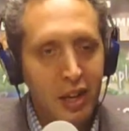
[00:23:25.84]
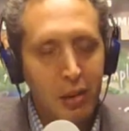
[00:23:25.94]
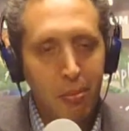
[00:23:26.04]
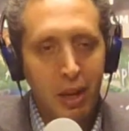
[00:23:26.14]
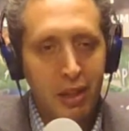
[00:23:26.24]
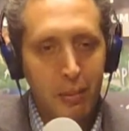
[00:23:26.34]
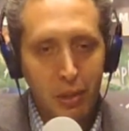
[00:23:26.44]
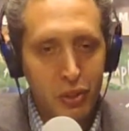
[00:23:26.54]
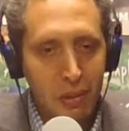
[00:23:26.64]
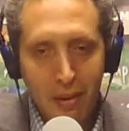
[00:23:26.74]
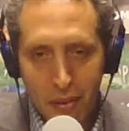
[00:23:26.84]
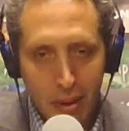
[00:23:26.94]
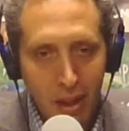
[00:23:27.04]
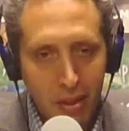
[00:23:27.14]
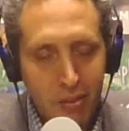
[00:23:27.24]
but the bills come every
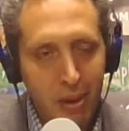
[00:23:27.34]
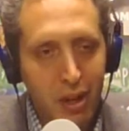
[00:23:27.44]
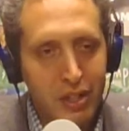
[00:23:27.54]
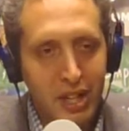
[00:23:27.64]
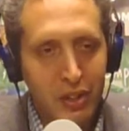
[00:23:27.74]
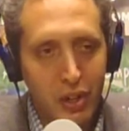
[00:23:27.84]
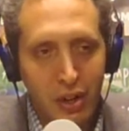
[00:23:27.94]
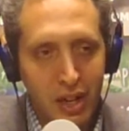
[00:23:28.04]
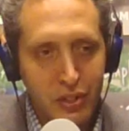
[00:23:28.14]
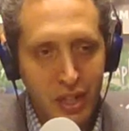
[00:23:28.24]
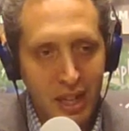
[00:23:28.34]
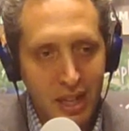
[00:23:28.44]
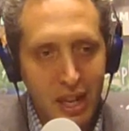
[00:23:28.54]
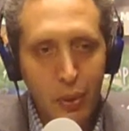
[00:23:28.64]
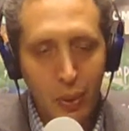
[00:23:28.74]
month, but our sales aren't necessarily
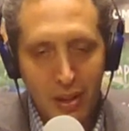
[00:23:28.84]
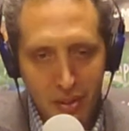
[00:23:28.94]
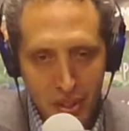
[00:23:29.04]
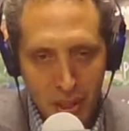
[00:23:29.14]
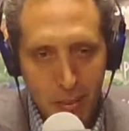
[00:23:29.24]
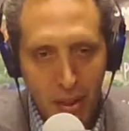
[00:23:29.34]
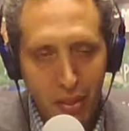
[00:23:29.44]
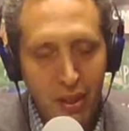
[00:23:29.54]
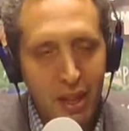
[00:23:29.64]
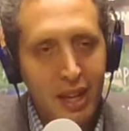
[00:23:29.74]
equal every single month.